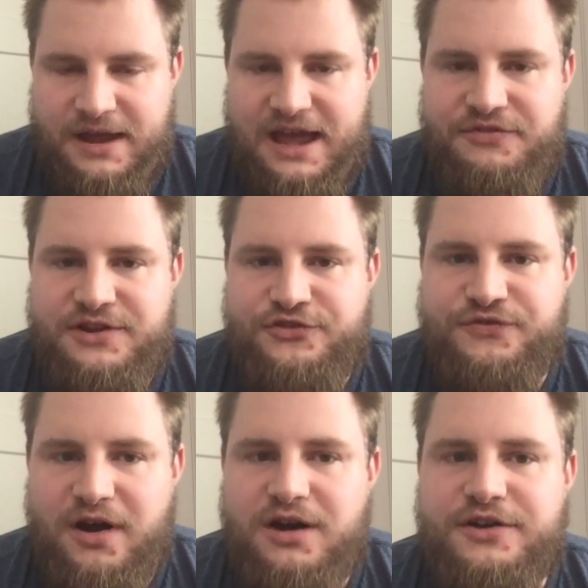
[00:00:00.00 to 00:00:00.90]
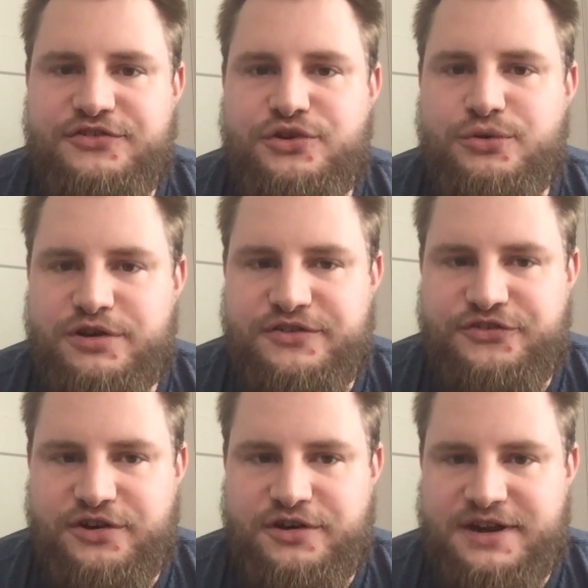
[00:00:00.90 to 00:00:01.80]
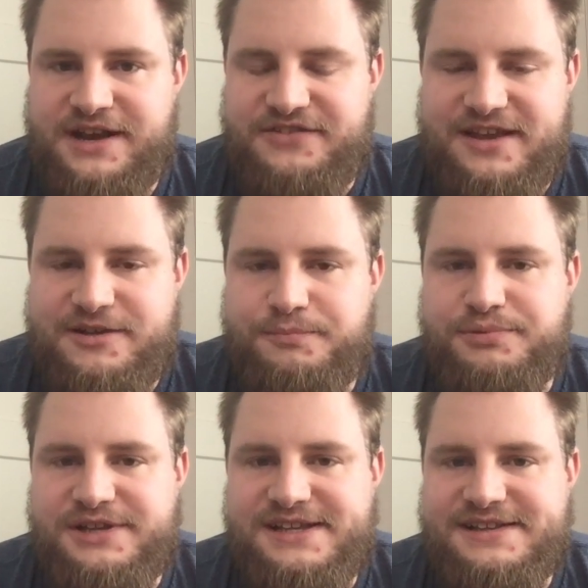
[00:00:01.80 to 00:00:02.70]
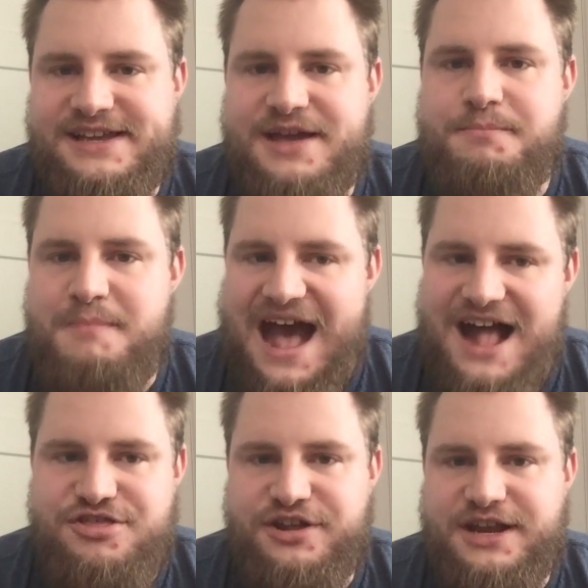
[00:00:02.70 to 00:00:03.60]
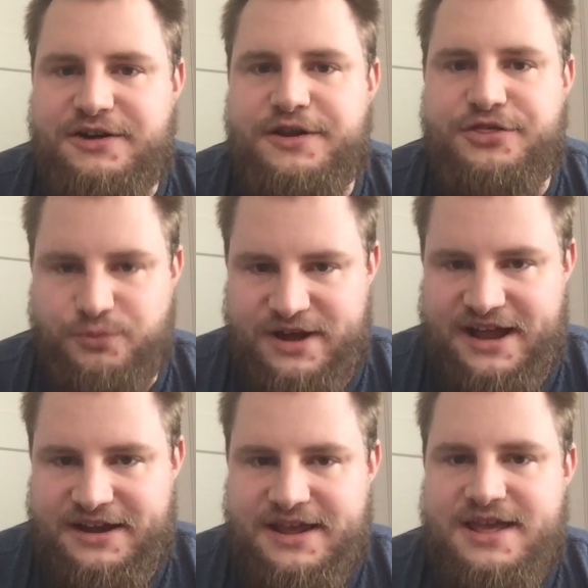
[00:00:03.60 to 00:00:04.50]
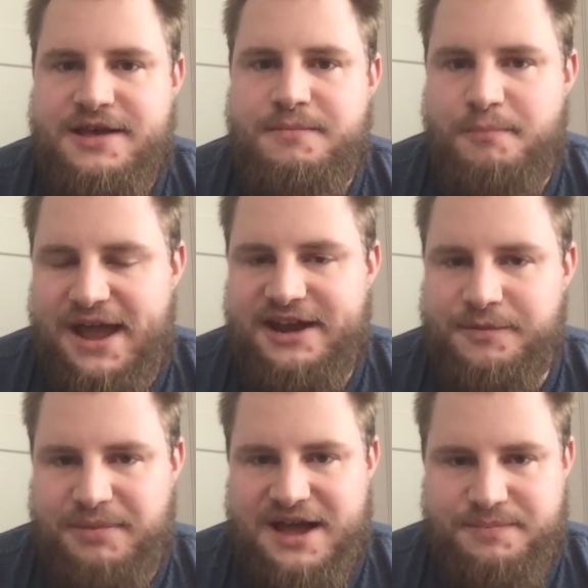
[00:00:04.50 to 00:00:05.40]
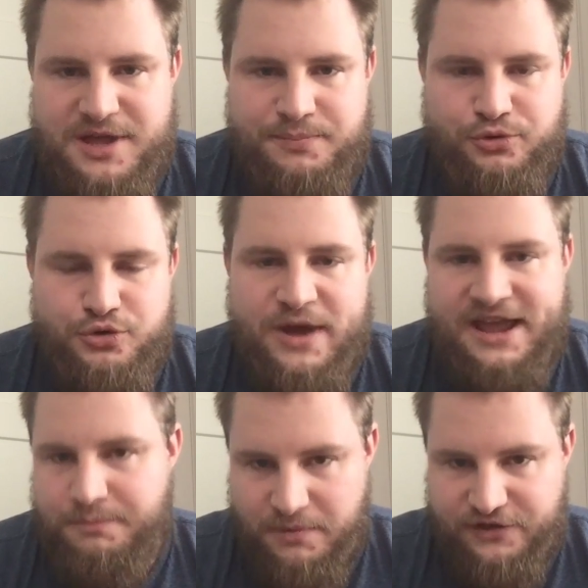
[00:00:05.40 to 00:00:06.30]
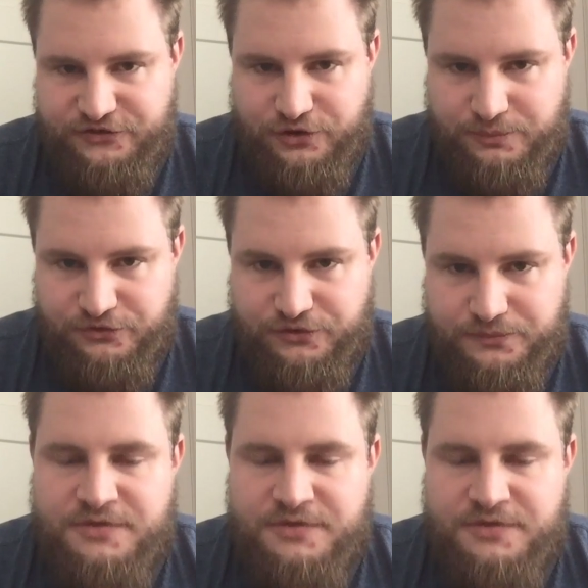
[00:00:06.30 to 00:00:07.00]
and that as far as you are concerned, it is a completely imaginary threat made up by people who hate Muslims.